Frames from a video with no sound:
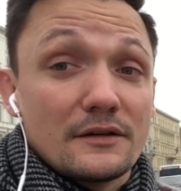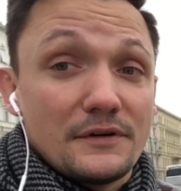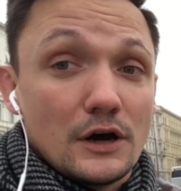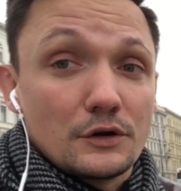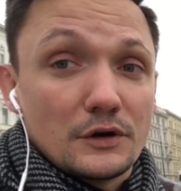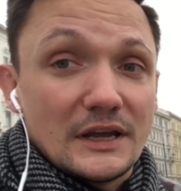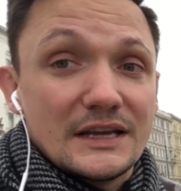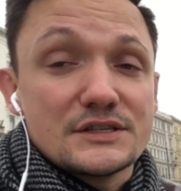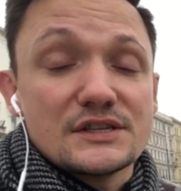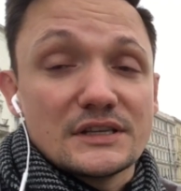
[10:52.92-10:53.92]
of Hungary
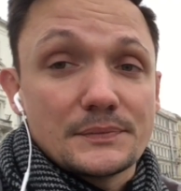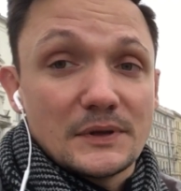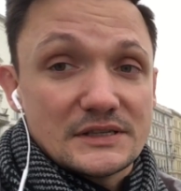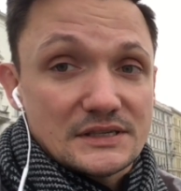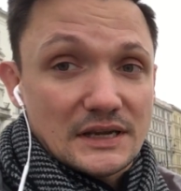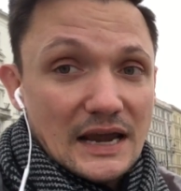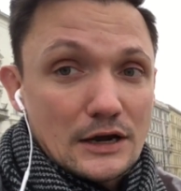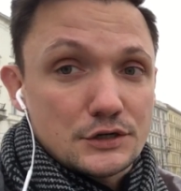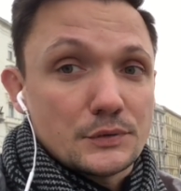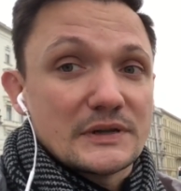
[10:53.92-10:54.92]
and sent to places like
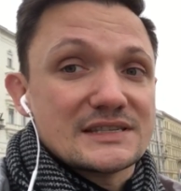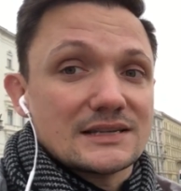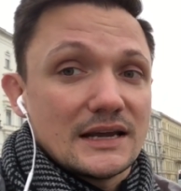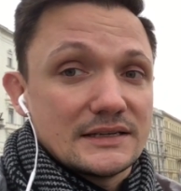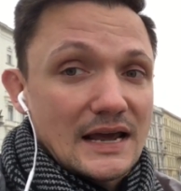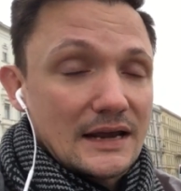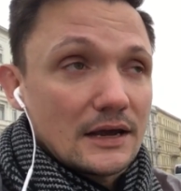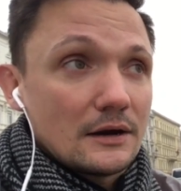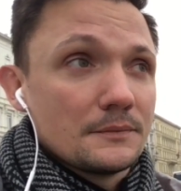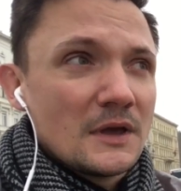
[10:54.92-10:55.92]
Auschwitz and
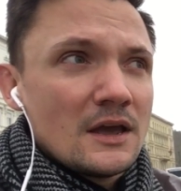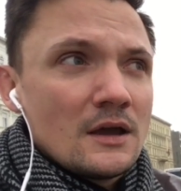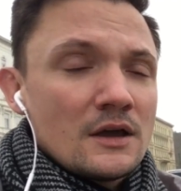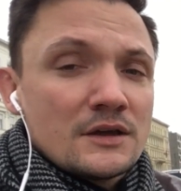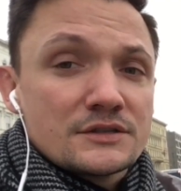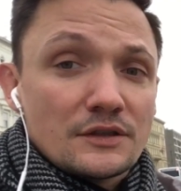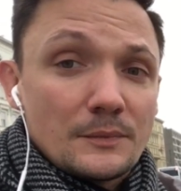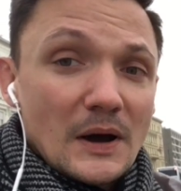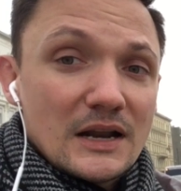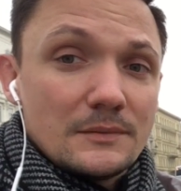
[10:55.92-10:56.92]
Dachau. So the
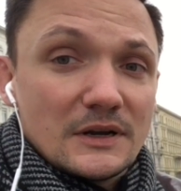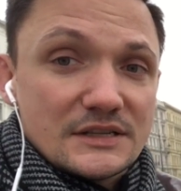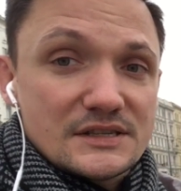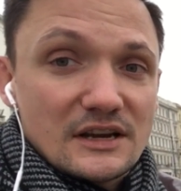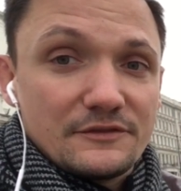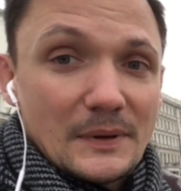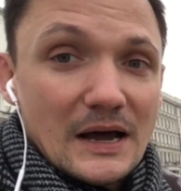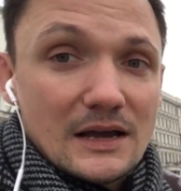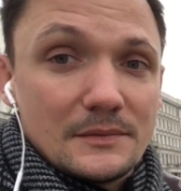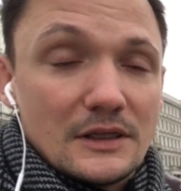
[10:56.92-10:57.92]
monument itself
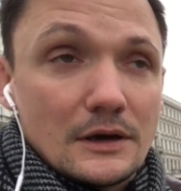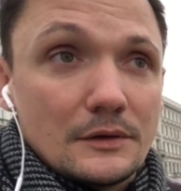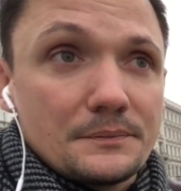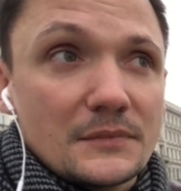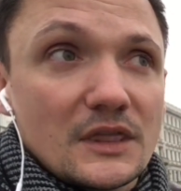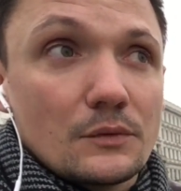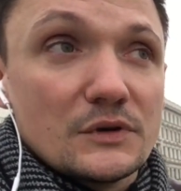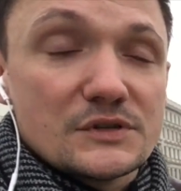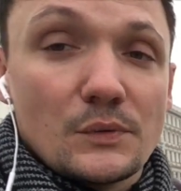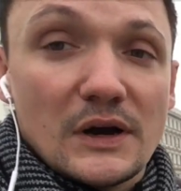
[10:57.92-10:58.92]
behind me, though, the
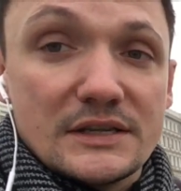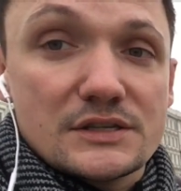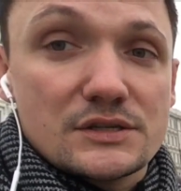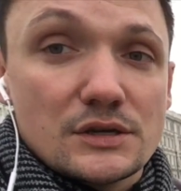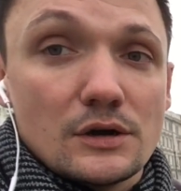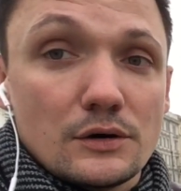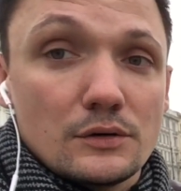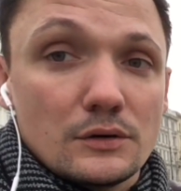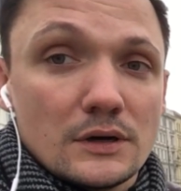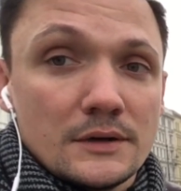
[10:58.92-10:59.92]
reason why it's
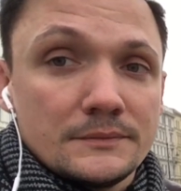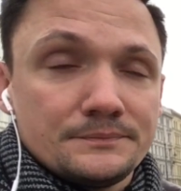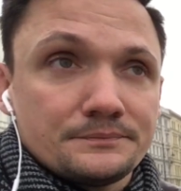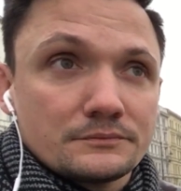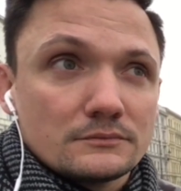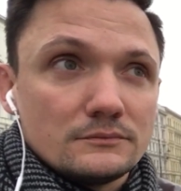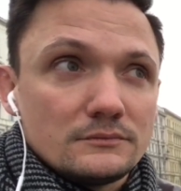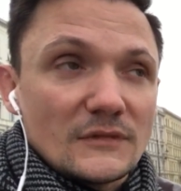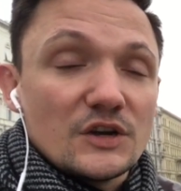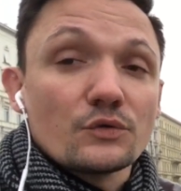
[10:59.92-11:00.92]
so
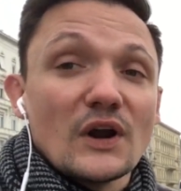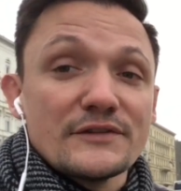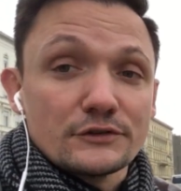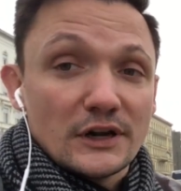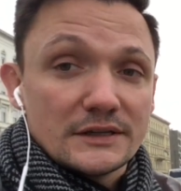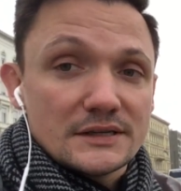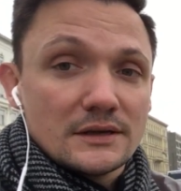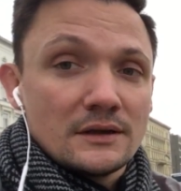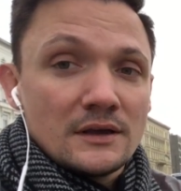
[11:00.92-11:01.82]
reverent